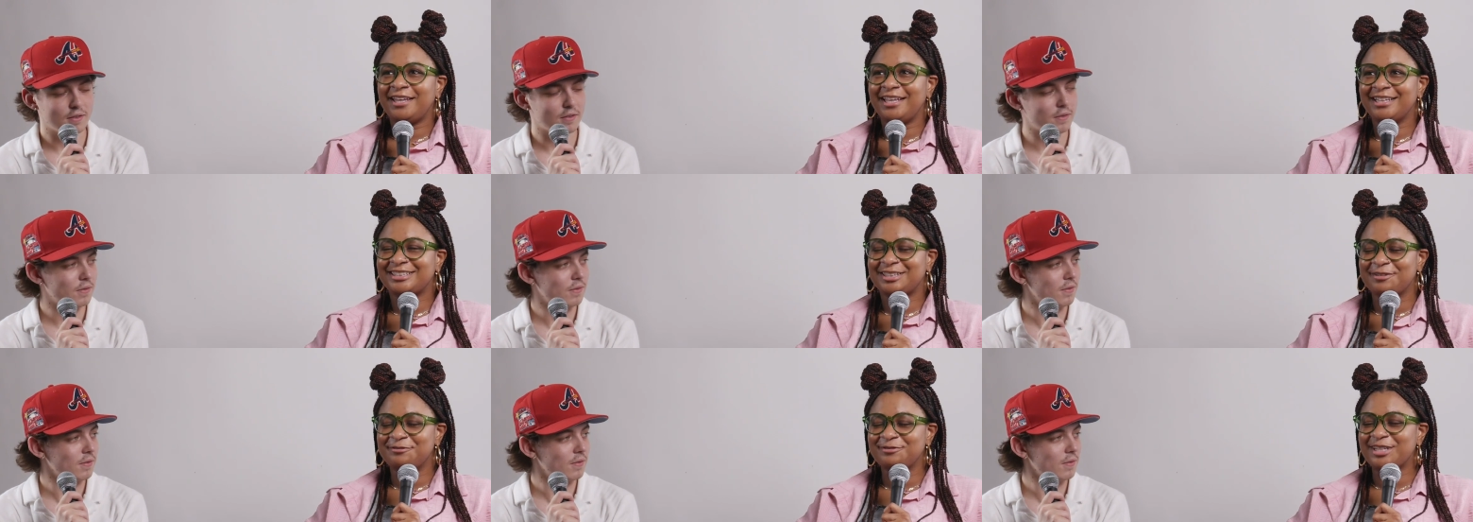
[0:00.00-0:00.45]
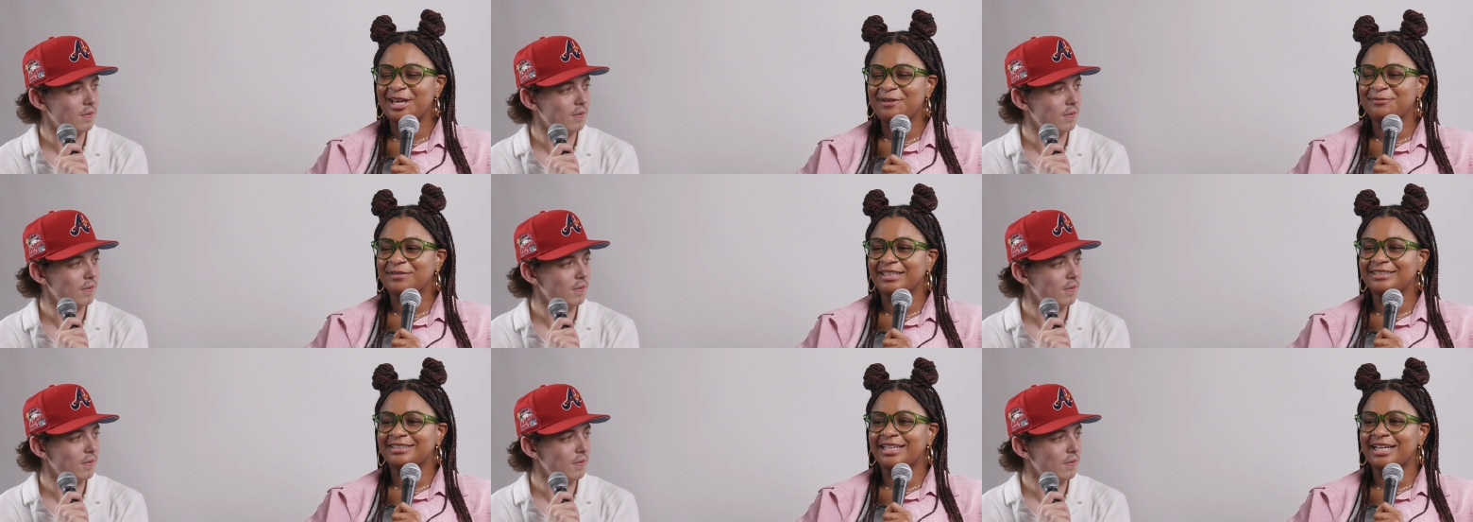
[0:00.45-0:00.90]
Speaker 1: like
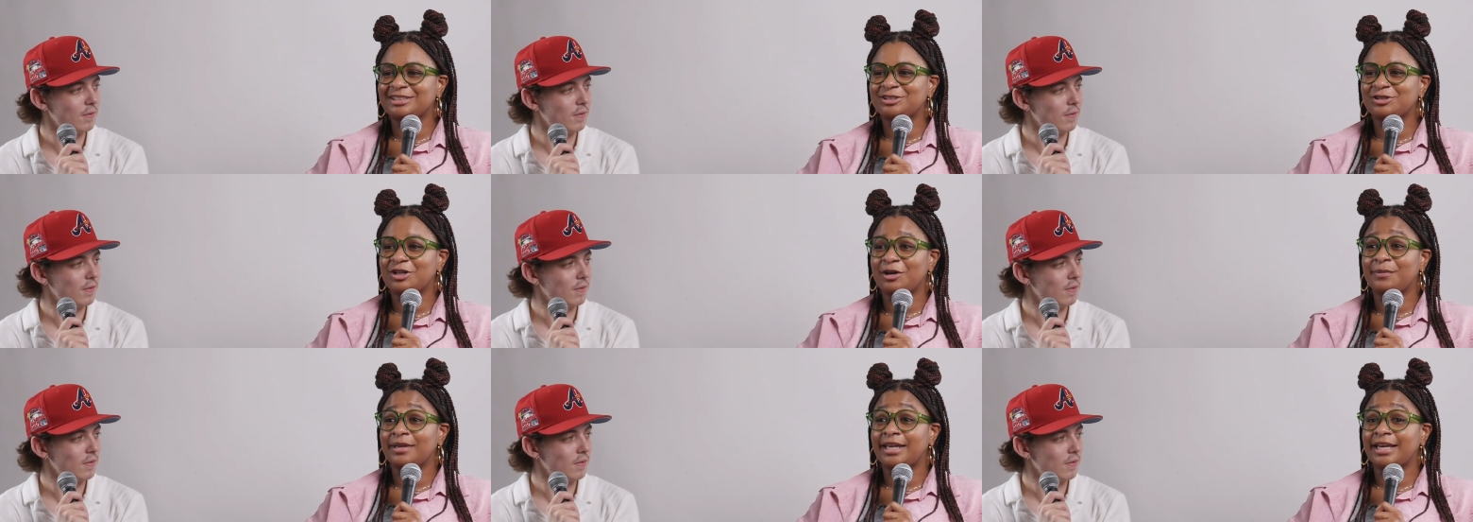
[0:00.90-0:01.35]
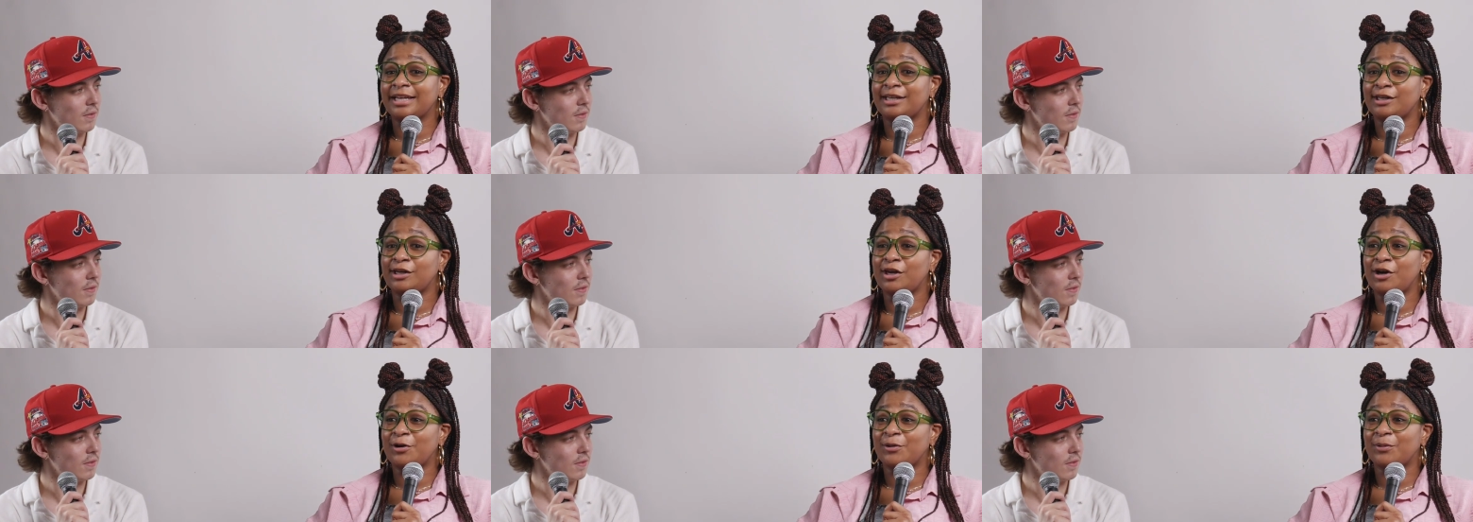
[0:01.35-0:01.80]
sometimes I text you, I'll be like,
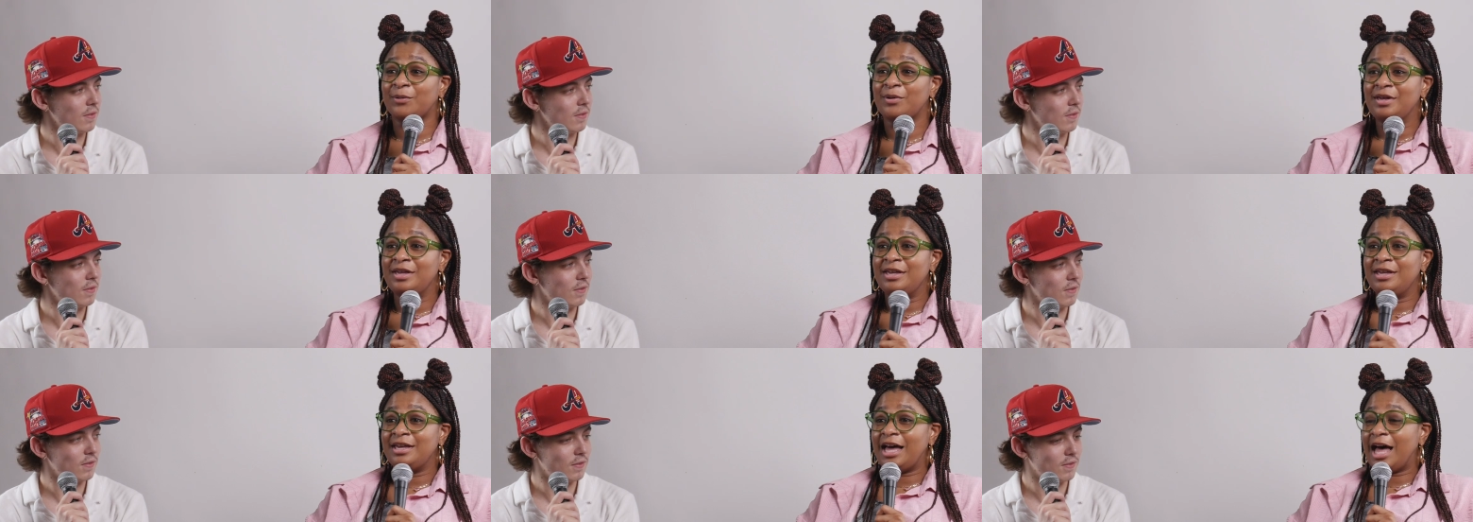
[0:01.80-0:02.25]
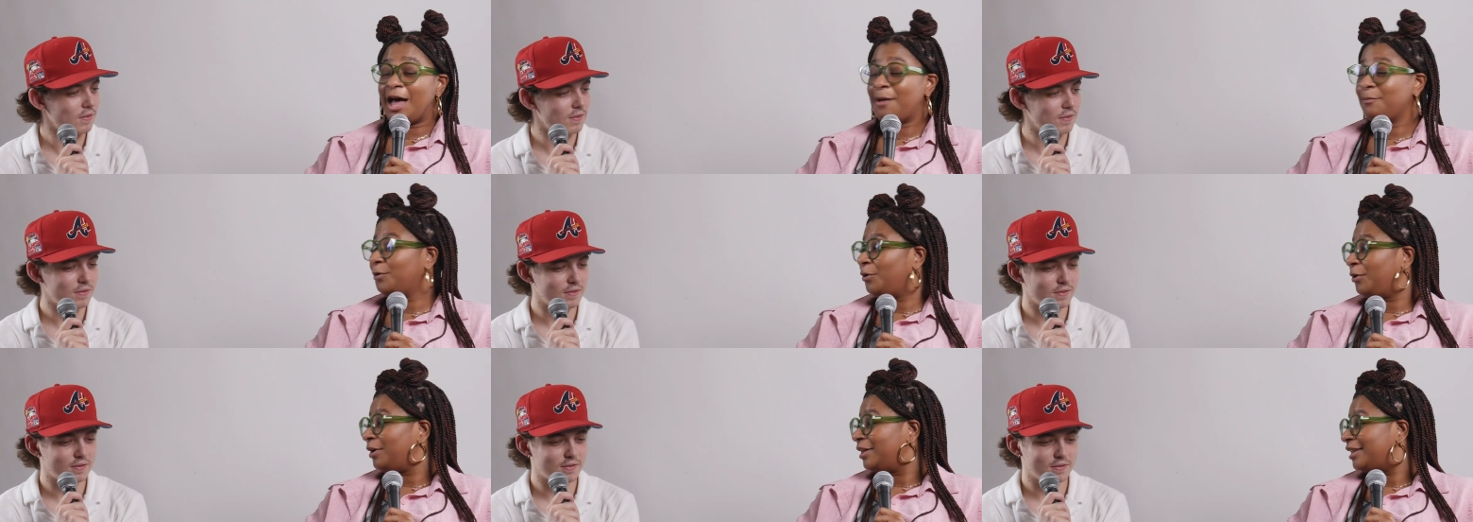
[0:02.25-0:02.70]
yo,
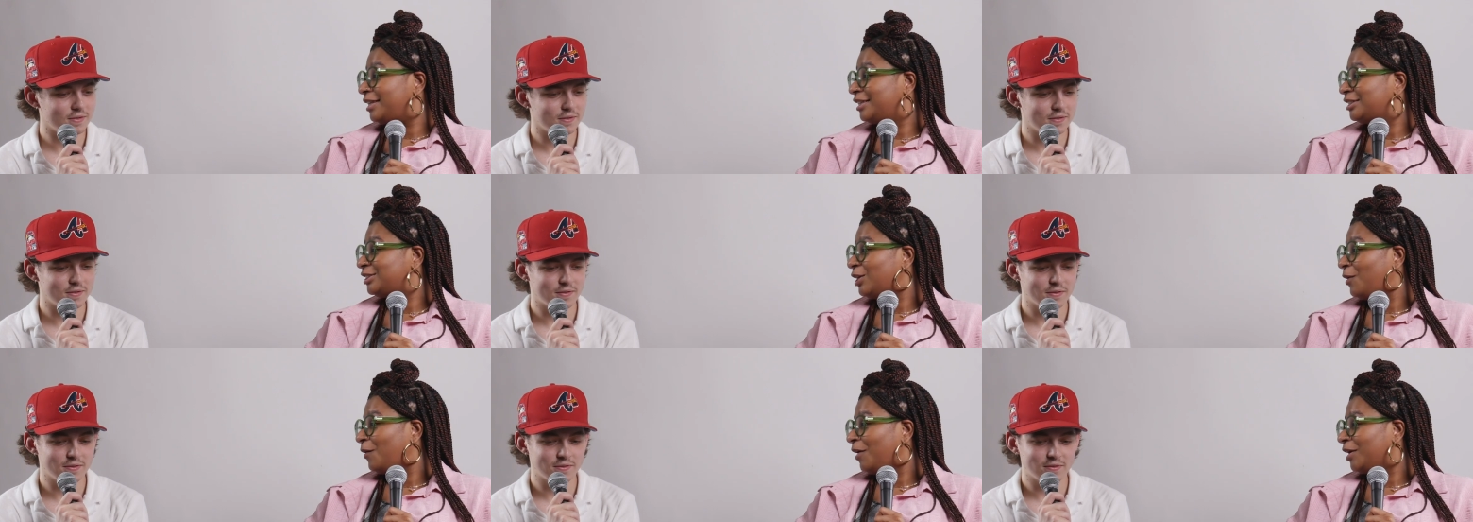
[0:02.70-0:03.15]
I'm going to this show.